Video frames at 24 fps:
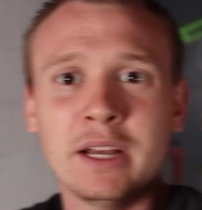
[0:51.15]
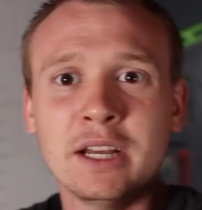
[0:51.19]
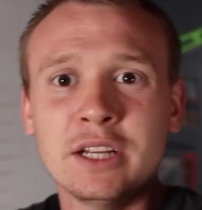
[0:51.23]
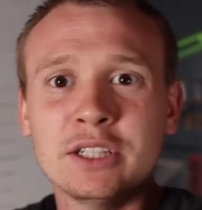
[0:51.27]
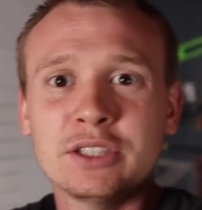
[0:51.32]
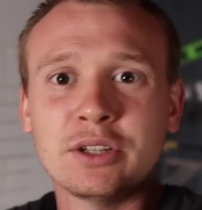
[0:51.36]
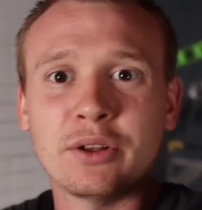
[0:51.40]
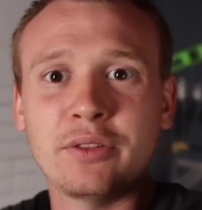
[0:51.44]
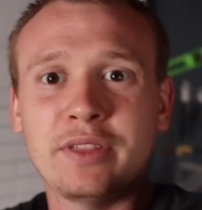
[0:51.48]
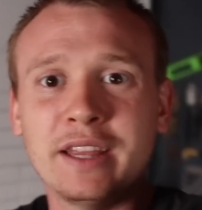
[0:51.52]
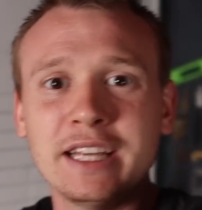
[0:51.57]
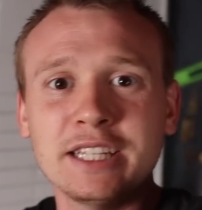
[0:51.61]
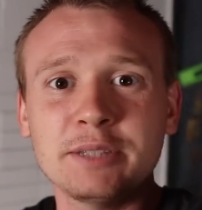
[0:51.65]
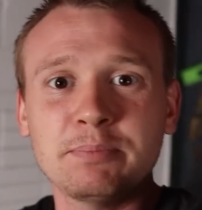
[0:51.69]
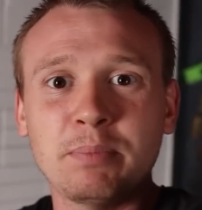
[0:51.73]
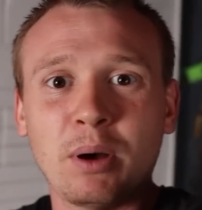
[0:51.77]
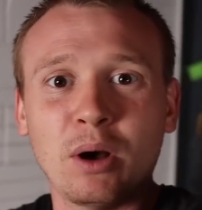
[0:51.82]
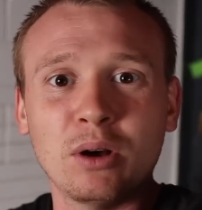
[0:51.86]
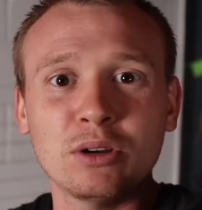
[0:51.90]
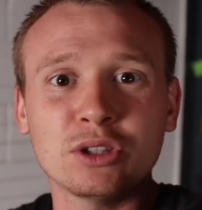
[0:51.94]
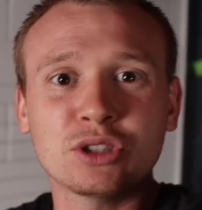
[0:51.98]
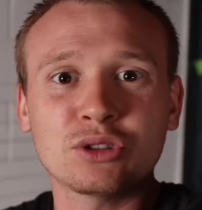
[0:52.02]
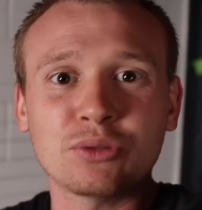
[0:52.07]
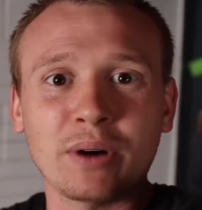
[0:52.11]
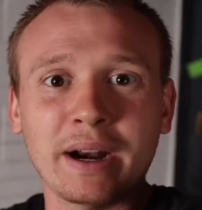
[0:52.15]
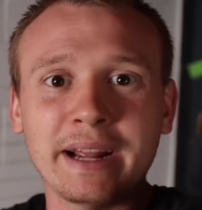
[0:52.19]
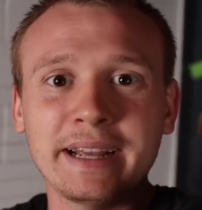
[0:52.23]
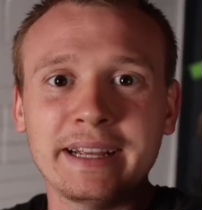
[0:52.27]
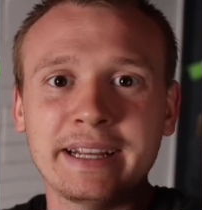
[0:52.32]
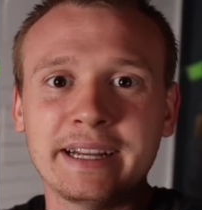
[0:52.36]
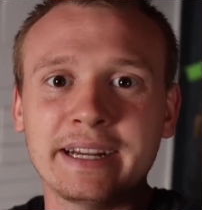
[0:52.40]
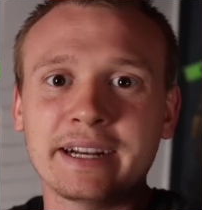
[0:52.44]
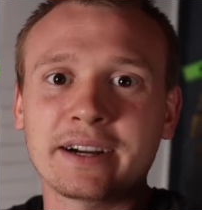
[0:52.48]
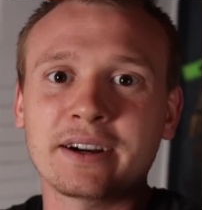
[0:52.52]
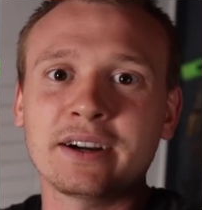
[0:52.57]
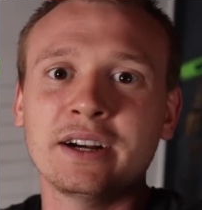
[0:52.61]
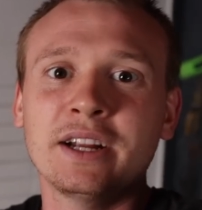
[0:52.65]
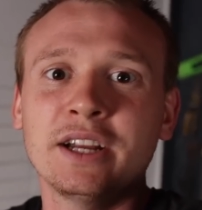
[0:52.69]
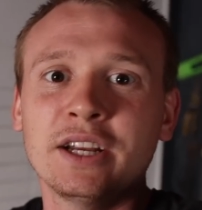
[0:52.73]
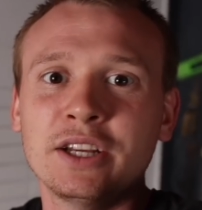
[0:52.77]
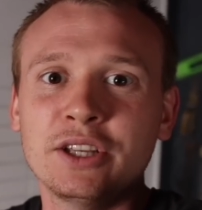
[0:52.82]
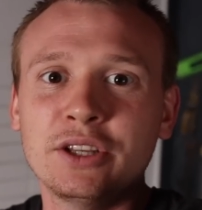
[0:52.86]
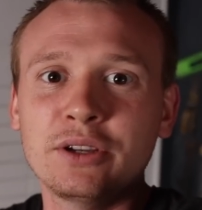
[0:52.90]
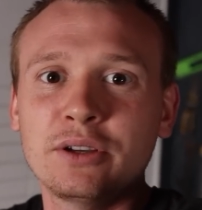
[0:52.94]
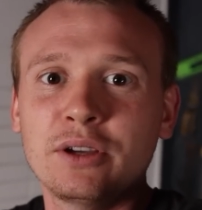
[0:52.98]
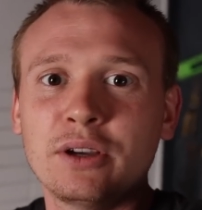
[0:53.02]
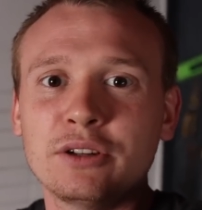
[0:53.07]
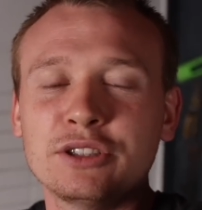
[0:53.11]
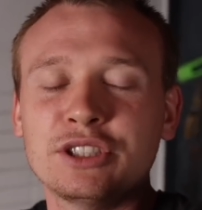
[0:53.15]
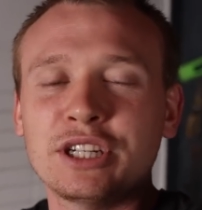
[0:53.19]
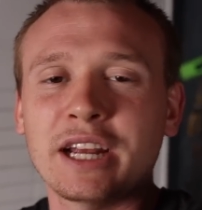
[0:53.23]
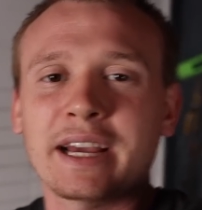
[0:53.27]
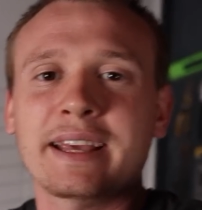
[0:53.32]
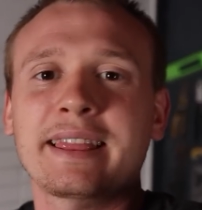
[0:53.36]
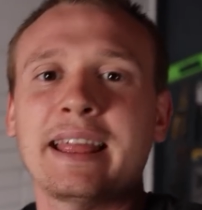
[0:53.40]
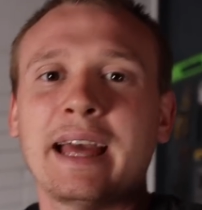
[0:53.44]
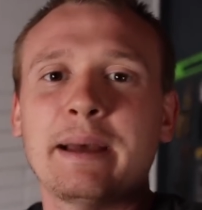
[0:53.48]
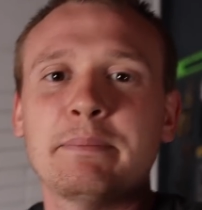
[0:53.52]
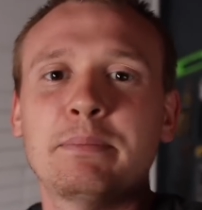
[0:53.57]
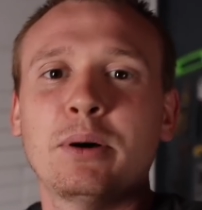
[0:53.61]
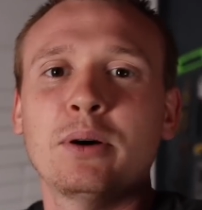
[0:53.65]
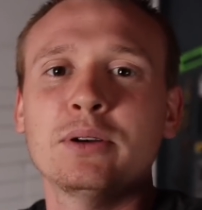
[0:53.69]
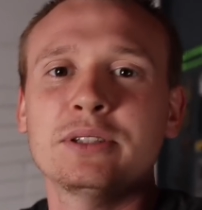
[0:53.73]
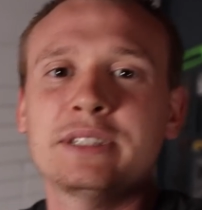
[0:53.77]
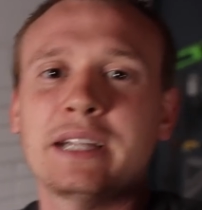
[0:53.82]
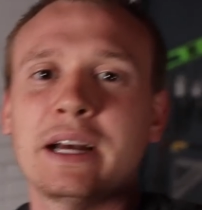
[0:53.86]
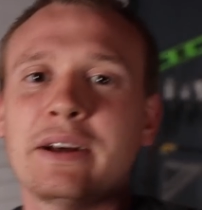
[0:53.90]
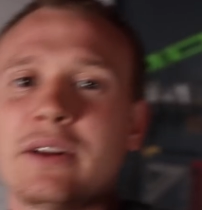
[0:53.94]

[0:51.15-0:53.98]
So this post right here, you can go check that post